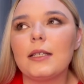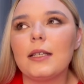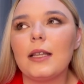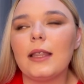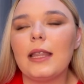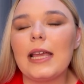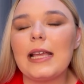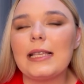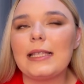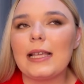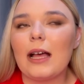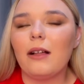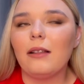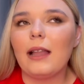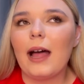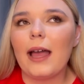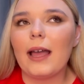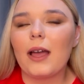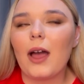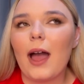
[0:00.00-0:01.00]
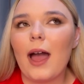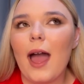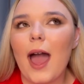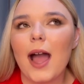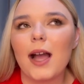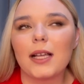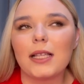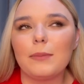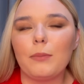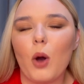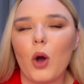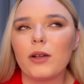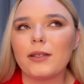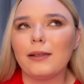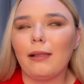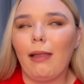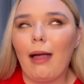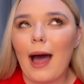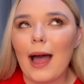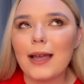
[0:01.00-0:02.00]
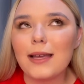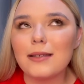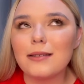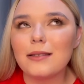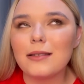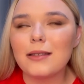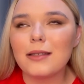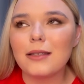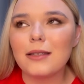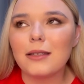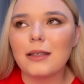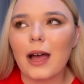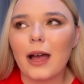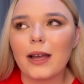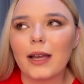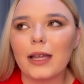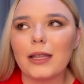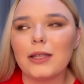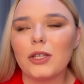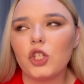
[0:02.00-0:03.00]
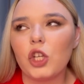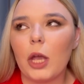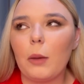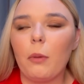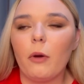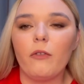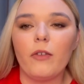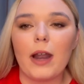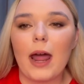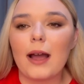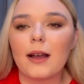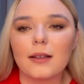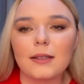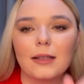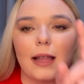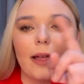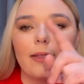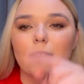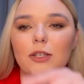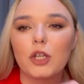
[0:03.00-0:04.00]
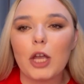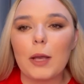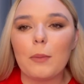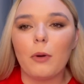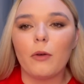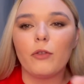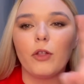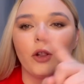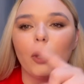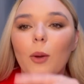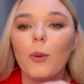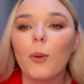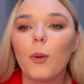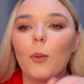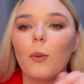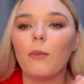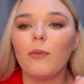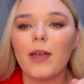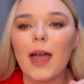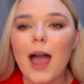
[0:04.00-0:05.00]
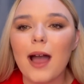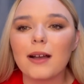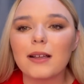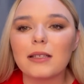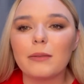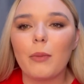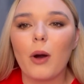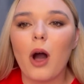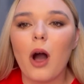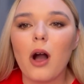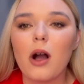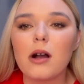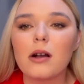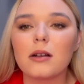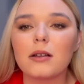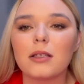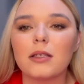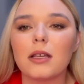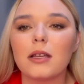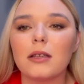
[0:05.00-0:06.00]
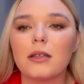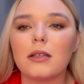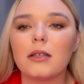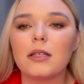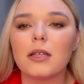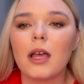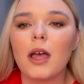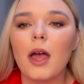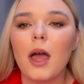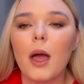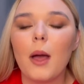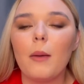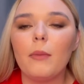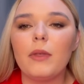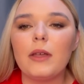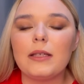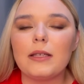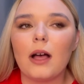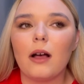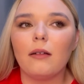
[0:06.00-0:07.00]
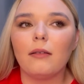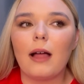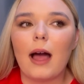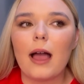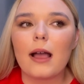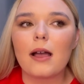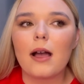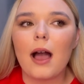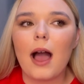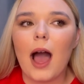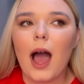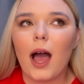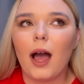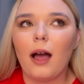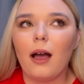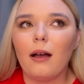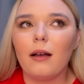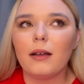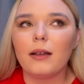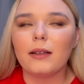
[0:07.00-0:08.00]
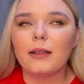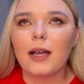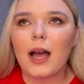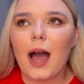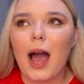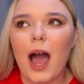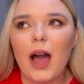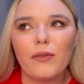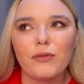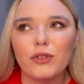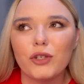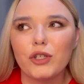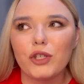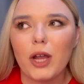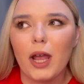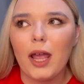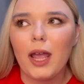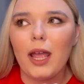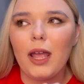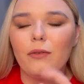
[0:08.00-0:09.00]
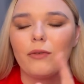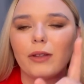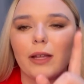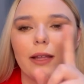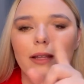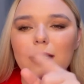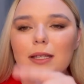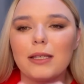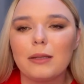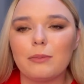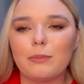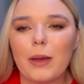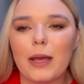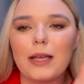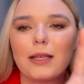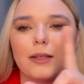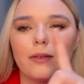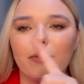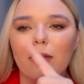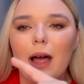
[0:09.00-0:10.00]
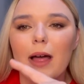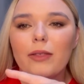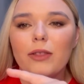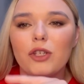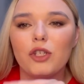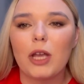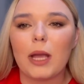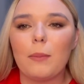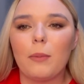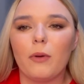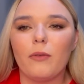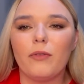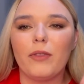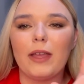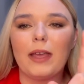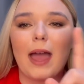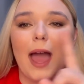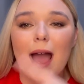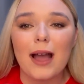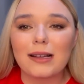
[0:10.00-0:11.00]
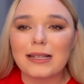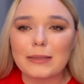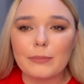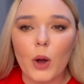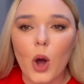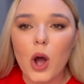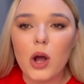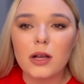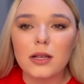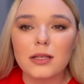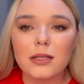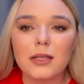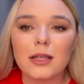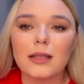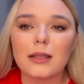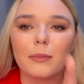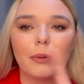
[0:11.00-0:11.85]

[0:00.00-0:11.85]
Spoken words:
Xbox lights, like in the shape of the logo of the Xbox, and they sell like aftershave and like the space of like the shape of the Xbox and